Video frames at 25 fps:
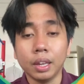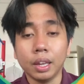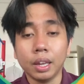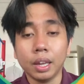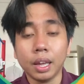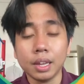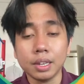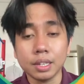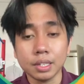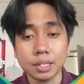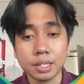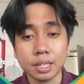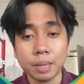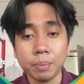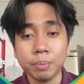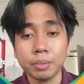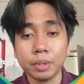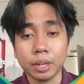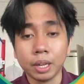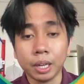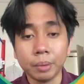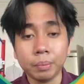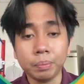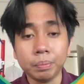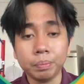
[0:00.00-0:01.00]
At the same
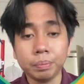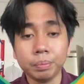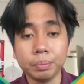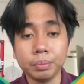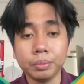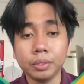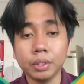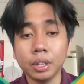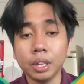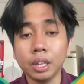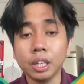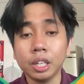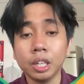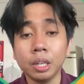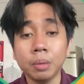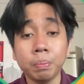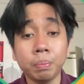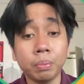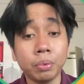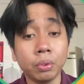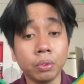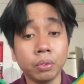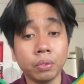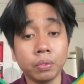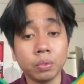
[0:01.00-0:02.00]
time, they
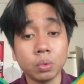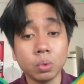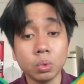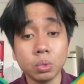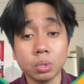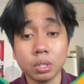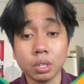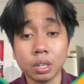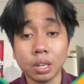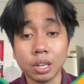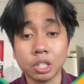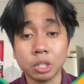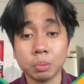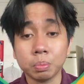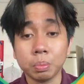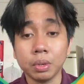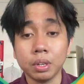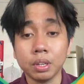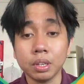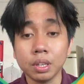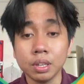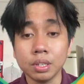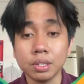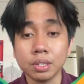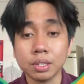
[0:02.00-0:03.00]
improve user
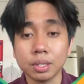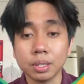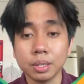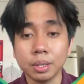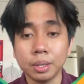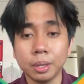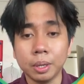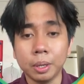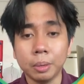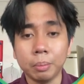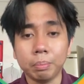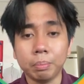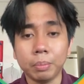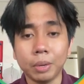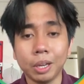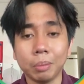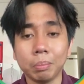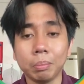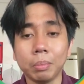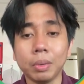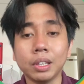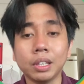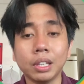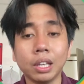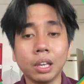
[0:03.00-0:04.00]
experience by
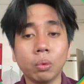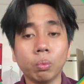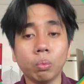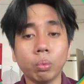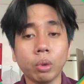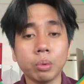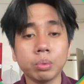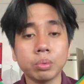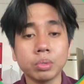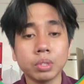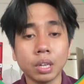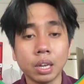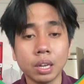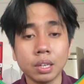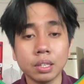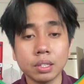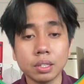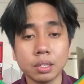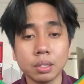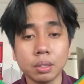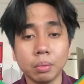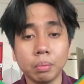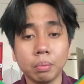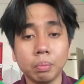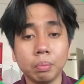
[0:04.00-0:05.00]
making
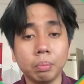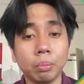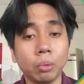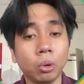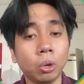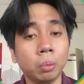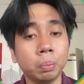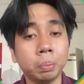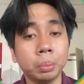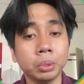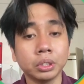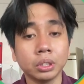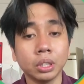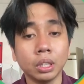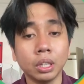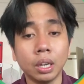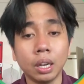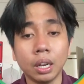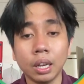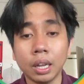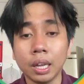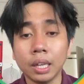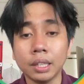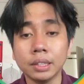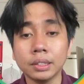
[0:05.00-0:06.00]
websites more
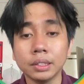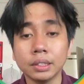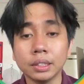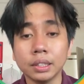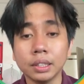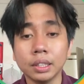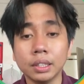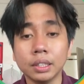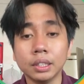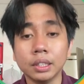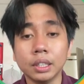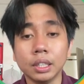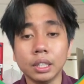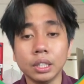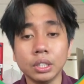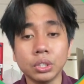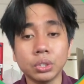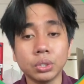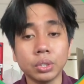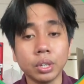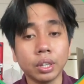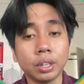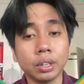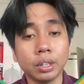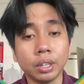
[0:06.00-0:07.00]
personalized,
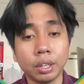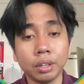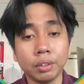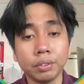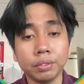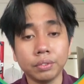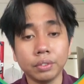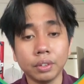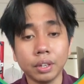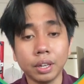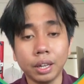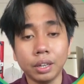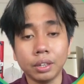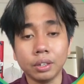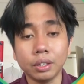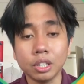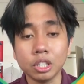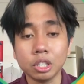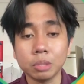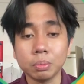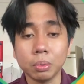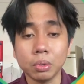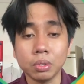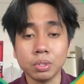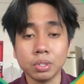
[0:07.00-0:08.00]
interactive, and
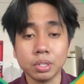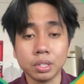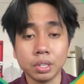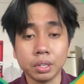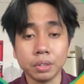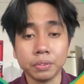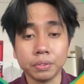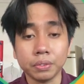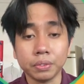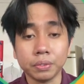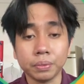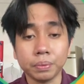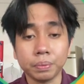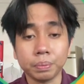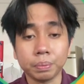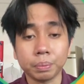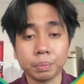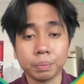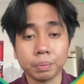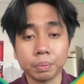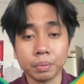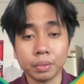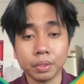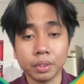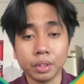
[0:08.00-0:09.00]
responsive.
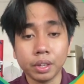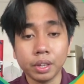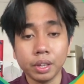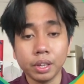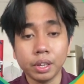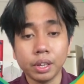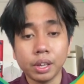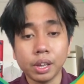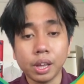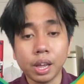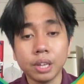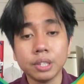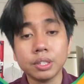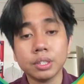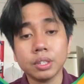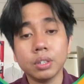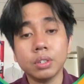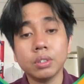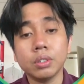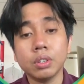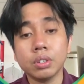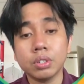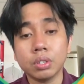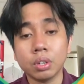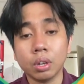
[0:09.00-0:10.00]
As a
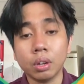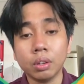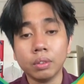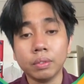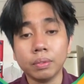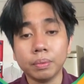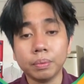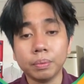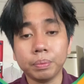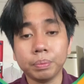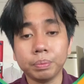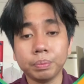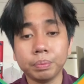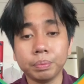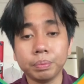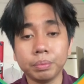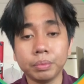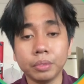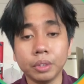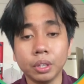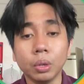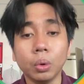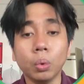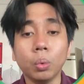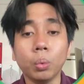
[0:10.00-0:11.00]
result,
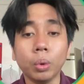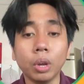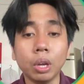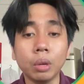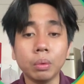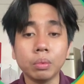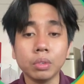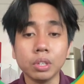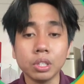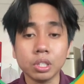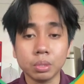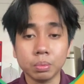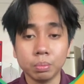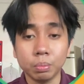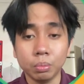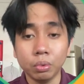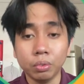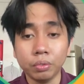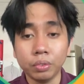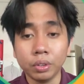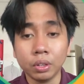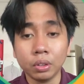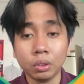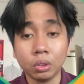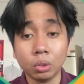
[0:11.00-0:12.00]
the web is
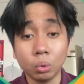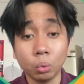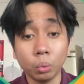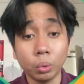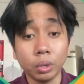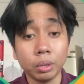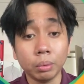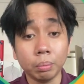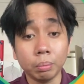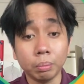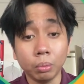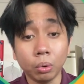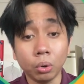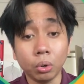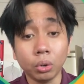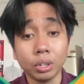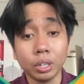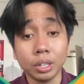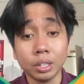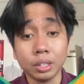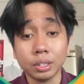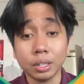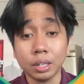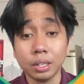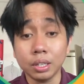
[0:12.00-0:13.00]
moving toward more
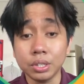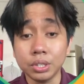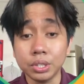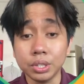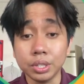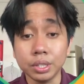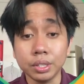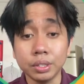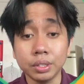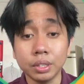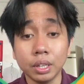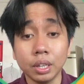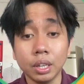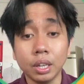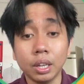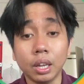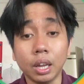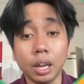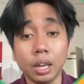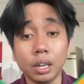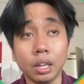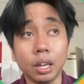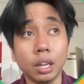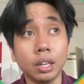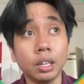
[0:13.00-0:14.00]
intelligent
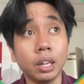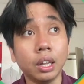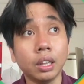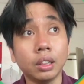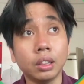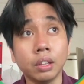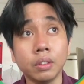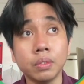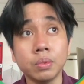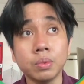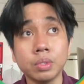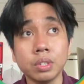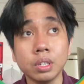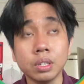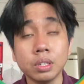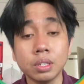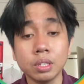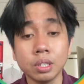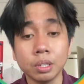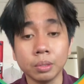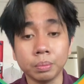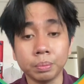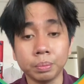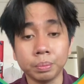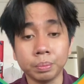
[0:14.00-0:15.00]
and adaptive
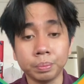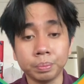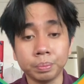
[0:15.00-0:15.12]
system.